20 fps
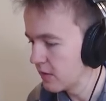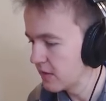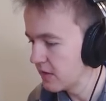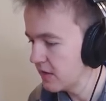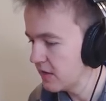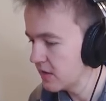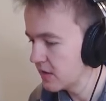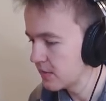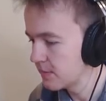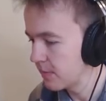
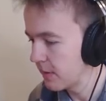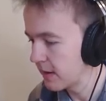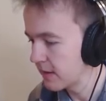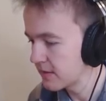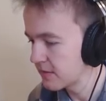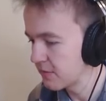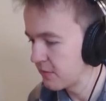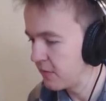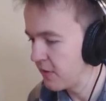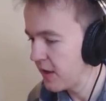these
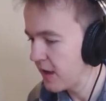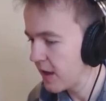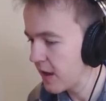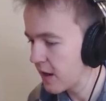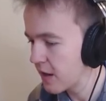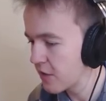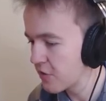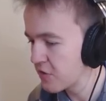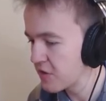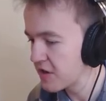spikes
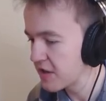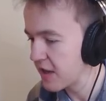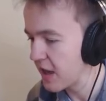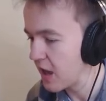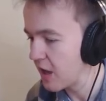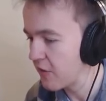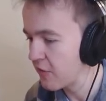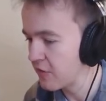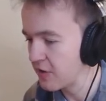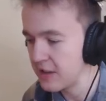very
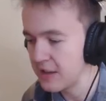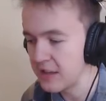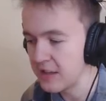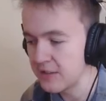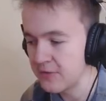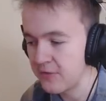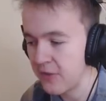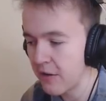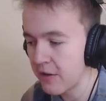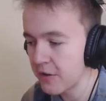carefully.
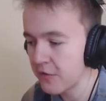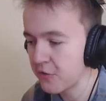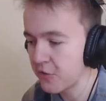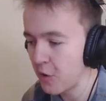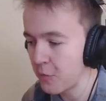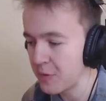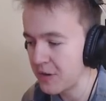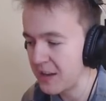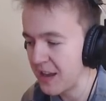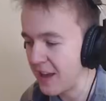He's very
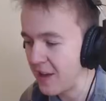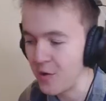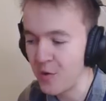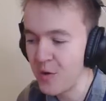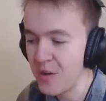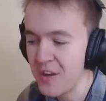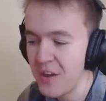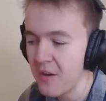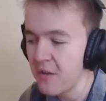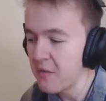floppy now.
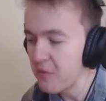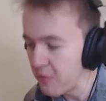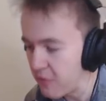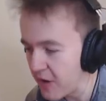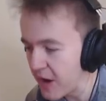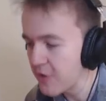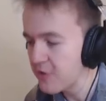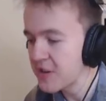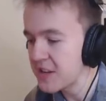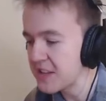
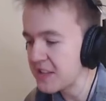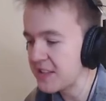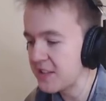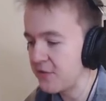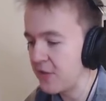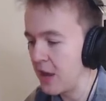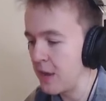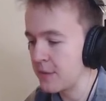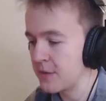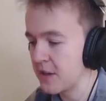Very easy
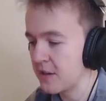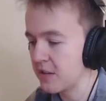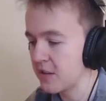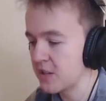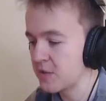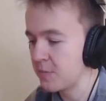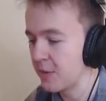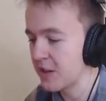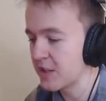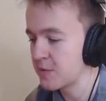for him to hit
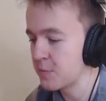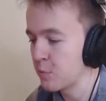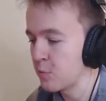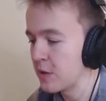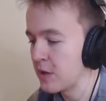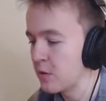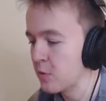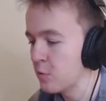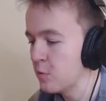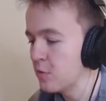those spikes, but
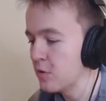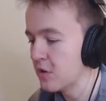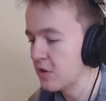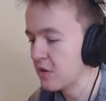we're all